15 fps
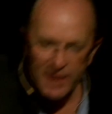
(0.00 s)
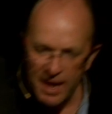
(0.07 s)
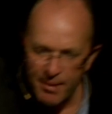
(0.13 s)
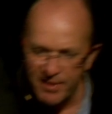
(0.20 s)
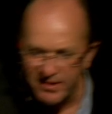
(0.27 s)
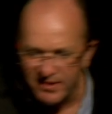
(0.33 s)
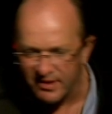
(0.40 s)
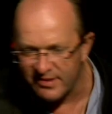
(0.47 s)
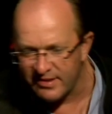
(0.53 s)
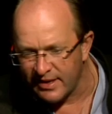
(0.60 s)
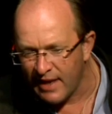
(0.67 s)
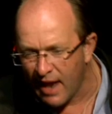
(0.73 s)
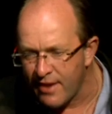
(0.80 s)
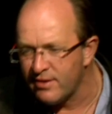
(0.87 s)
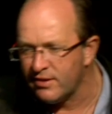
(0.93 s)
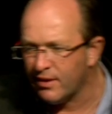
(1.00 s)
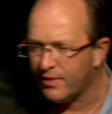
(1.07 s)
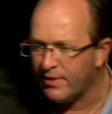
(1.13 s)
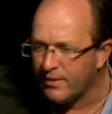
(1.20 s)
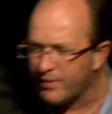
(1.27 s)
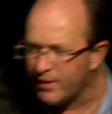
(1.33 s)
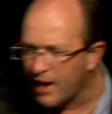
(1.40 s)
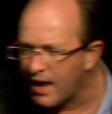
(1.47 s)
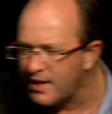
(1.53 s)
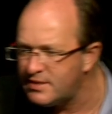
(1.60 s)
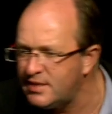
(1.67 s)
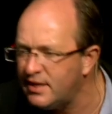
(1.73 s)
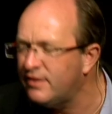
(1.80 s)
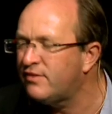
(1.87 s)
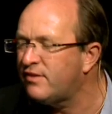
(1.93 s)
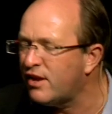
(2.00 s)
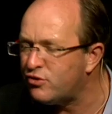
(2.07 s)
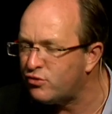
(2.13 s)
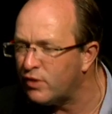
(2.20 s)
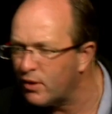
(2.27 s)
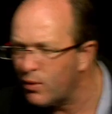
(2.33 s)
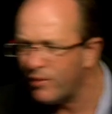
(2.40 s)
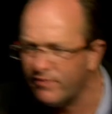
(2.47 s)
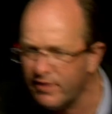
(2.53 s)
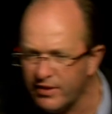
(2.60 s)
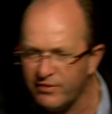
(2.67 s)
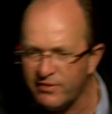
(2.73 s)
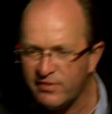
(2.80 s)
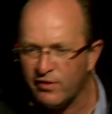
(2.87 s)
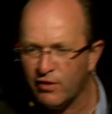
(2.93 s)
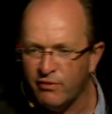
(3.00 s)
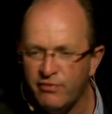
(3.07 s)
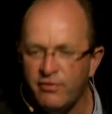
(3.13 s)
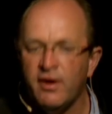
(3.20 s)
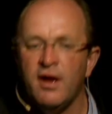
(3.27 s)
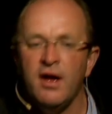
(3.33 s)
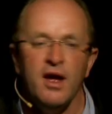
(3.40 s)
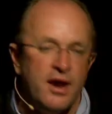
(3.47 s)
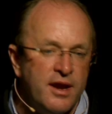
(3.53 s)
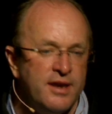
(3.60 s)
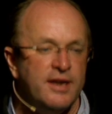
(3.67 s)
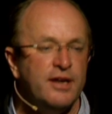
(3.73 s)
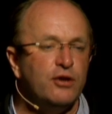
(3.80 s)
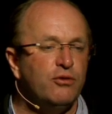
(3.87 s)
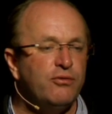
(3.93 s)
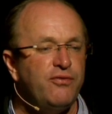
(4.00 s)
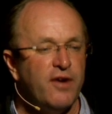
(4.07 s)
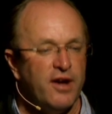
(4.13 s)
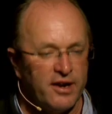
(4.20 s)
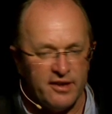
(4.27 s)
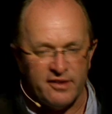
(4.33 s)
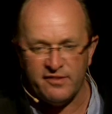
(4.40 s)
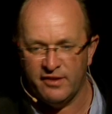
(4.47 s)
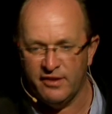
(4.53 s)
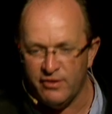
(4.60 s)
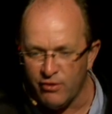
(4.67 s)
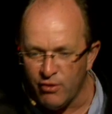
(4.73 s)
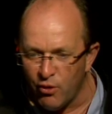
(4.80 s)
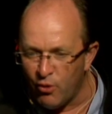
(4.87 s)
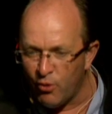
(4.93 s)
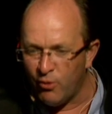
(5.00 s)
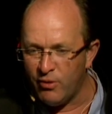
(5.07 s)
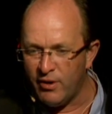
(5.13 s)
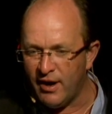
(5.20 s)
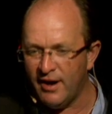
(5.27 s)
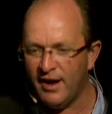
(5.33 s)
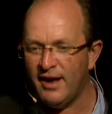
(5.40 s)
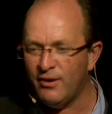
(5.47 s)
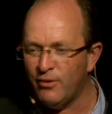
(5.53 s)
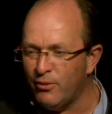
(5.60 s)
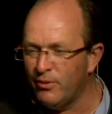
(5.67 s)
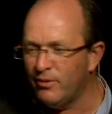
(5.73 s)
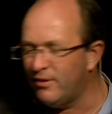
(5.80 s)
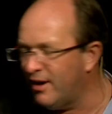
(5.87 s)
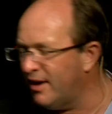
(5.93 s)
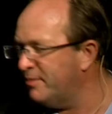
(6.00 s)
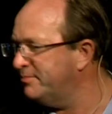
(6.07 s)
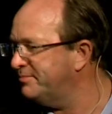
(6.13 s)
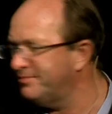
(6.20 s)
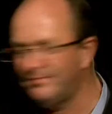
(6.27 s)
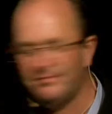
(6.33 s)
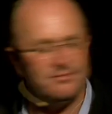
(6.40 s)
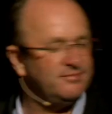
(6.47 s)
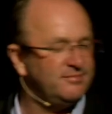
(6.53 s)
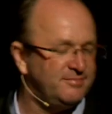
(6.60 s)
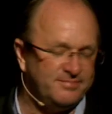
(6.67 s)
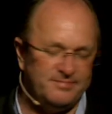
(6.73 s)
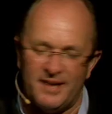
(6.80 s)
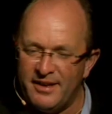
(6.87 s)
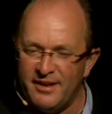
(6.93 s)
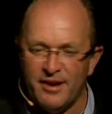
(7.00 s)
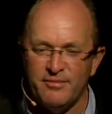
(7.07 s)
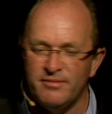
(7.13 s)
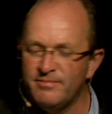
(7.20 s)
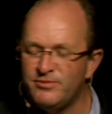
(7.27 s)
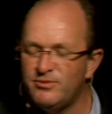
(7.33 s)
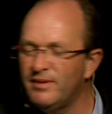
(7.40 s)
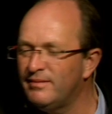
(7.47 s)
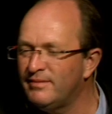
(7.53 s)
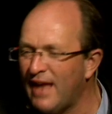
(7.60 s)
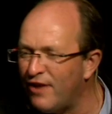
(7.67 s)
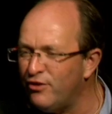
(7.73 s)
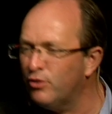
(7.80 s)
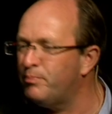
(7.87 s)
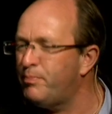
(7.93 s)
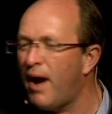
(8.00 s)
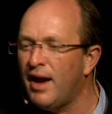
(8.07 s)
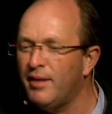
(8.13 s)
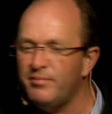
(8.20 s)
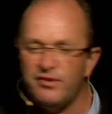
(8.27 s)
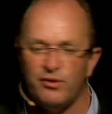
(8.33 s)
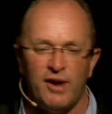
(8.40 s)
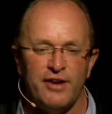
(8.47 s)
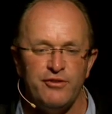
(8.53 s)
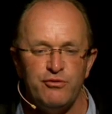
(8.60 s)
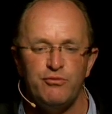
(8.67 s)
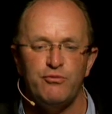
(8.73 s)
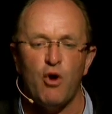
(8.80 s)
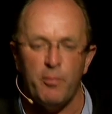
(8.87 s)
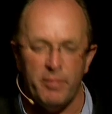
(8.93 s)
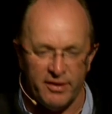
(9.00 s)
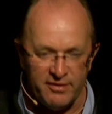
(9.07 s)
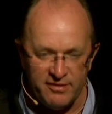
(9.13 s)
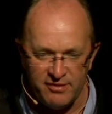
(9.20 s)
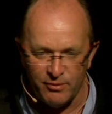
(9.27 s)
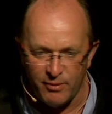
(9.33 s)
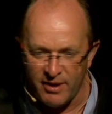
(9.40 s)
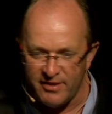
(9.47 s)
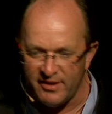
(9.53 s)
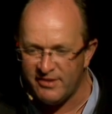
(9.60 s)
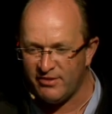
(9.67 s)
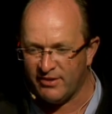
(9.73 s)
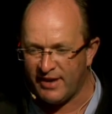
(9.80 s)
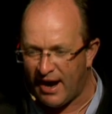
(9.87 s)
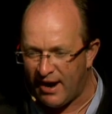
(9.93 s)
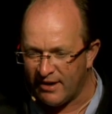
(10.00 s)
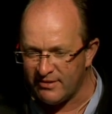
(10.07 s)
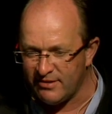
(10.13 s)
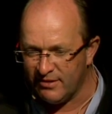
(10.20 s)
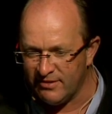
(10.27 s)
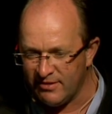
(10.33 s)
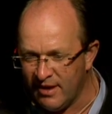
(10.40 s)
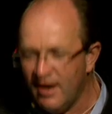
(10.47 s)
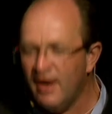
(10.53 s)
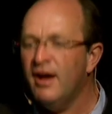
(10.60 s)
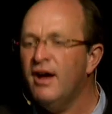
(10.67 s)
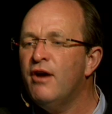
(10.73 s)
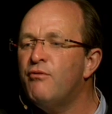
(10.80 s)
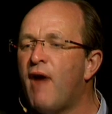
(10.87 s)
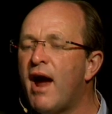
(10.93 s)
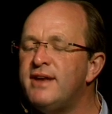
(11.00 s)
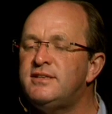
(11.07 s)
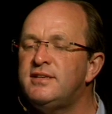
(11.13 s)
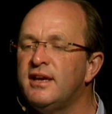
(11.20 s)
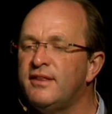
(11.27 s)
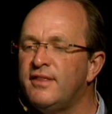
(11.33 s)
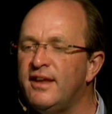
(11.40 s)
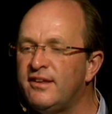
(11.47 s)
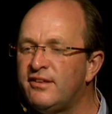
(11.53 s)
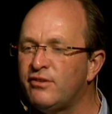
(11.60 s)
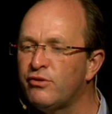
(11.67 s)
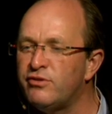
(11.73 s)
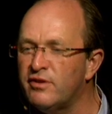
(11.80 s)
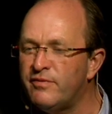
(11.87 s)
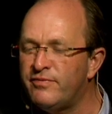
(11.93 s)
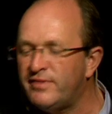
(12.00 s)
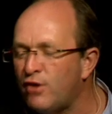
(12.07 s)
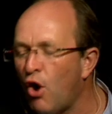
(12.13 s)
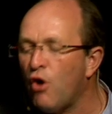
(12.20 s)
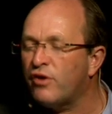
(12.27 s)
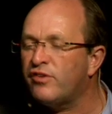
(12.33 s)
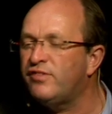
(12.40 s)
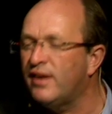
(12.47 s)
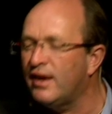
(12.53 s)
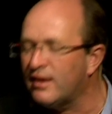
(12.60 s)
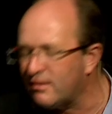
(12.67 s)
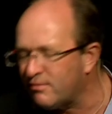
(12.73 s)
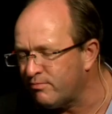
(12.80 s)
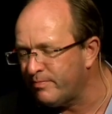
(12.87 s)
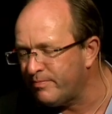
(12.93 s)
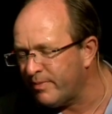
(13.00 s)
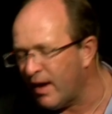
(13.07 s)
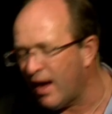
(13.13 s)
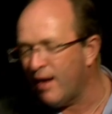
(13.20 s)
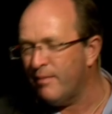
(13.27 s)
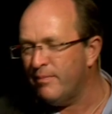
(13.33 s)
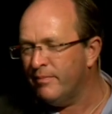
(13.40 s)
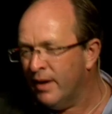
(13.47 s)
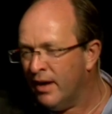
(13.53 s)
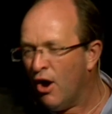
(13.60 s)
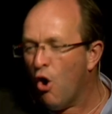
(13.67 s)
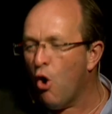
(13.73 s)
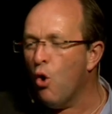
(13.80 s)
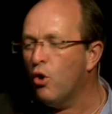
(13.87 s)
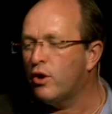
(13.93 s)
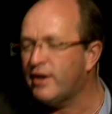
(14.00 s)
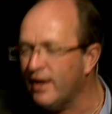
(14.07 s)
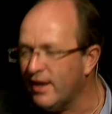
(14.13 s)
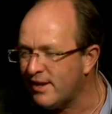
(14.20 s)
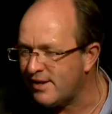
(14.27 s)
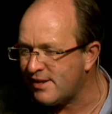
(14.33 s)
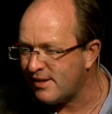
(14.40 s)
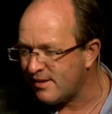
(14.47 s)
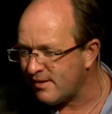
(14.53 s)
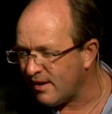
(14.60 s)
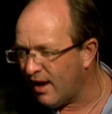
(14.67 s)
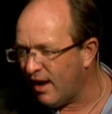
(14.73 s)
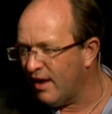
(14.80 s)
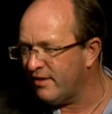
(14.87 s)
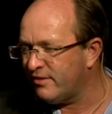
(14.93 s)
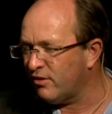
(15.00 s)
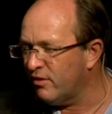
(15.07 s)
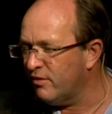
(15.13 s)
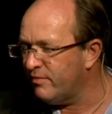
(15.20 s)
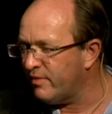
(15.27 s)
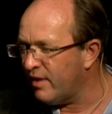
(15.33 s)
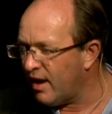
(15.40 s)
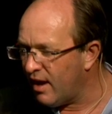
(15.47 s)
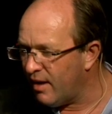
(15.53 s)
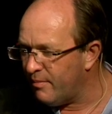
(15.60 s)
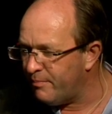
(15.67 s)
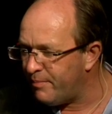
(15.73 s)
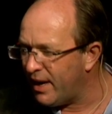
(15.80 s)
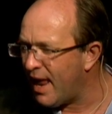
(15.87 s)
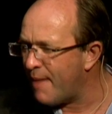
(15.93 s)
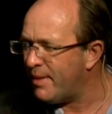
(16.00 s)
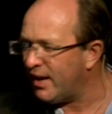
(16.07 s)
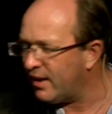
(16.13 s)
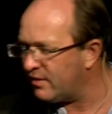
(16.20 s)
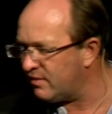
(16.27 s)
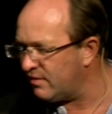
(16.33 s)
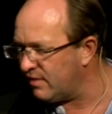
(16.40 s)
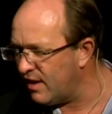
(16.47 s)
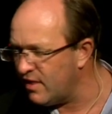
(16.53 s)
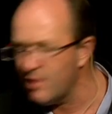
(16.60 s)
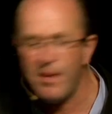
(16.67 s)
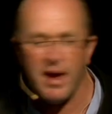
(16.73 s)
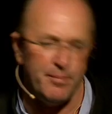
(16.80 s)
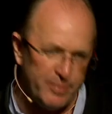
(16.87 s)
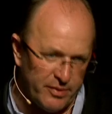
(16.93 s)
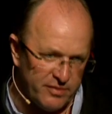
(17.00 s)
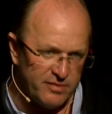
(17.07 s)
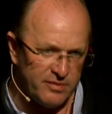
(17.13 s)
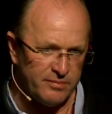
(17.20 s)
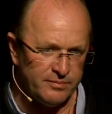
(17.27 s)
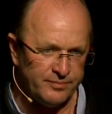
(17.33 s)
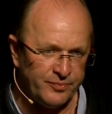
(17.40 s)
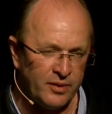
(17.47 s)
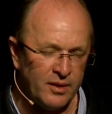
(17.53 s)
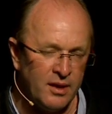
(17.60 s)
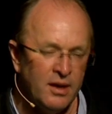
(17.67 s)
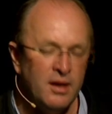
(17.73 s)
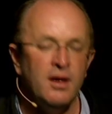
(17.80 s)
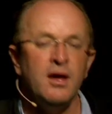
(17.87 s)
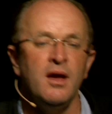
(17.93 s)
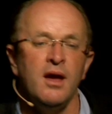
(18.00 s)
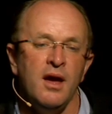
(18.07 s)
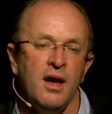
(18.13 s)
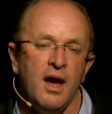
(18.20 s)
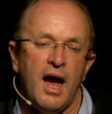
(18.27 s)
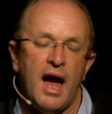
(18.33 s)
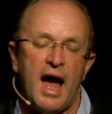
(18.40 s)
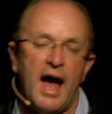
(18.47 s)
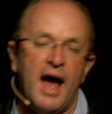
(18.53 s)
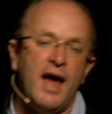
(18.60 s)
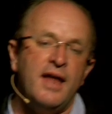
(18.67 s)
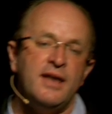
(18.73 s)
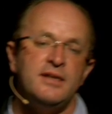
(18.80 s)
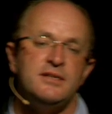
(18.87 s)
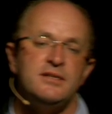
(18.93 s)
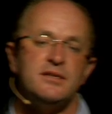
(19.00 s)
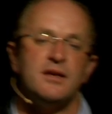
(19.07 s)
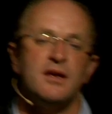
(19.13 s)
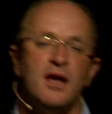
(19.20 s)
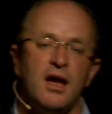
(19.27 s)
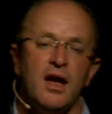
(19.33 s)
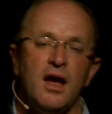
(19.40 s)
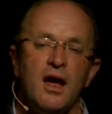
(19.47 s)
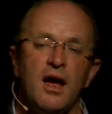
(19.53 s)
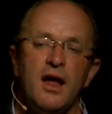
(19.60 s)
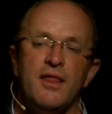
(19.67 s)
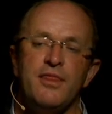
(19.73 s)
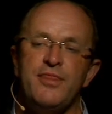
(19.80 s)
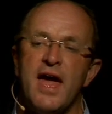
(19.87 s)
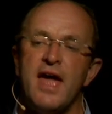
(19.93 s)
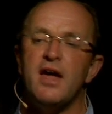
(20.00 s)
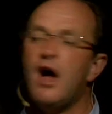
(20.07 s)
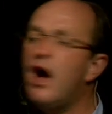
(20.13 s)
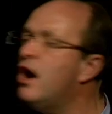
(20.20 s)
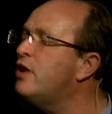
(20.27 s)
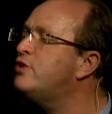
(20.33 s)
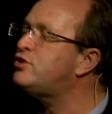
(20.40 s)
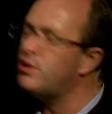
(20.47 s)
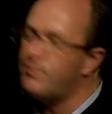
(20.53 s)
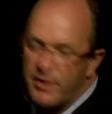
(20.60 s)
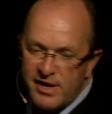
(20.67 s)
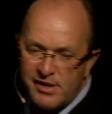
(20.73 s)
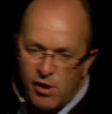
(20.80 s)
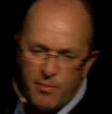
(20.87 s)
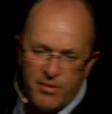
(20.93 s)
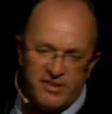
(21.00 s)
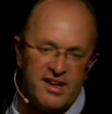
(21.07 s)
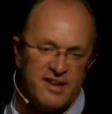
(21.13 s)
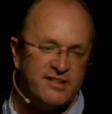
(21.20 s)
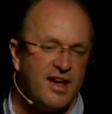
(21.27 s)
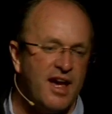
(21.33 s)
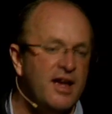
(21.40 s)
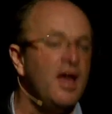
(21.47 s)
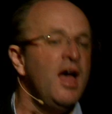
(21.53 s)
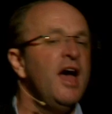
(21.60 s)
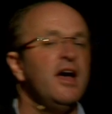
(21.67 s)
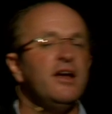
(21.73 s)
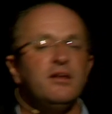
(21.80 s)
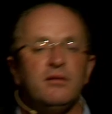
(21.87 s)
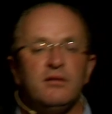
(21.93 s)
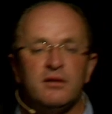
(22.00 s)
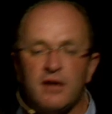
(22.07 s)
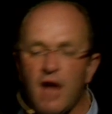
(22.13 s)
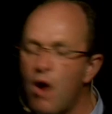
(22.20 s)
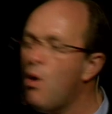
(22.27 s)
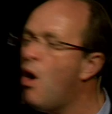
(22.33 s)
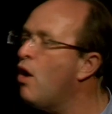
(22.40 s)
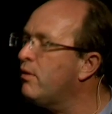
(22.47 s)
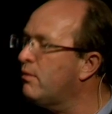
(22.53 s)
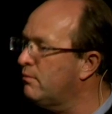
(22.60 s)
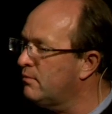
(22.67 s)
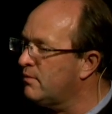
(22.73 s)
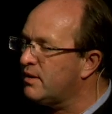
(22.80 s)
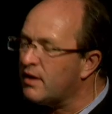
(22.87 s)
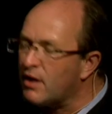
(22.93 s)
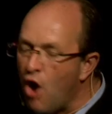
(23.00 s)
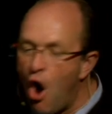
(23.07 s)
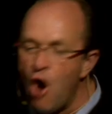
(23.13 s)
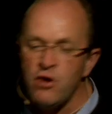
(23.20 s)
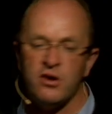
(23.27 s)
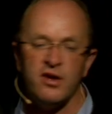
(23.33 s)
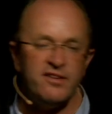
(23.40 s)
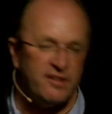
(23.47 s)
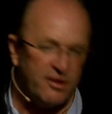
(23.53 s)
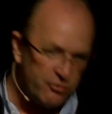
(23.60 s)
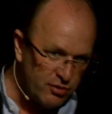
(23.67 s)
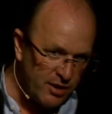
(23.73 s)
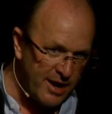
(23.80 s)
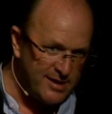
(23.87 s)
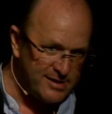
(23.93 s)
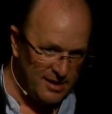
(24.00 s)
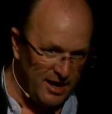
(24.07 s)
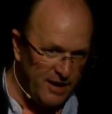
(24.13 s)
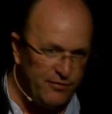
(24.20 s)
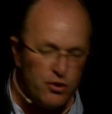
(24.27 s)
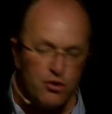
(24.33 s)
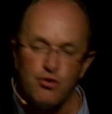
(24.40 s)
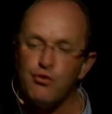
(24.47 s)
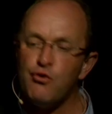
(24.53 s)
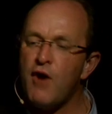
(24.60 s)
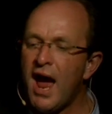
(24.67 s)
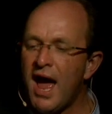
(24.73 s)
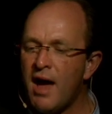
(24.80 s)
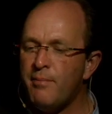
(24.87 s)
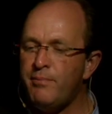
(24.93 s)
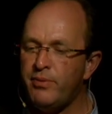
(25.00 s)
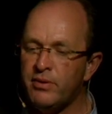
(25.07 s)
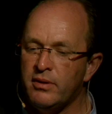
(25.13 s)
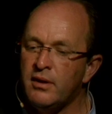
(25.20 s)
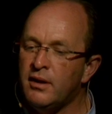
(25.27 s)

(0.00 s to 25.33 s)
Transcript: polemicists in London, the, the 19th century equivalents of Niall Ferguson or, uh, or um, I don't know, Daniel Pipes or Andrew Roberts or one of these sort of characters, writing these sort of toxic, um, hawkish uh, sort of um, polemics in the papers. And they urge the British onwards. They say, go on, conquer Central Asia. If you grab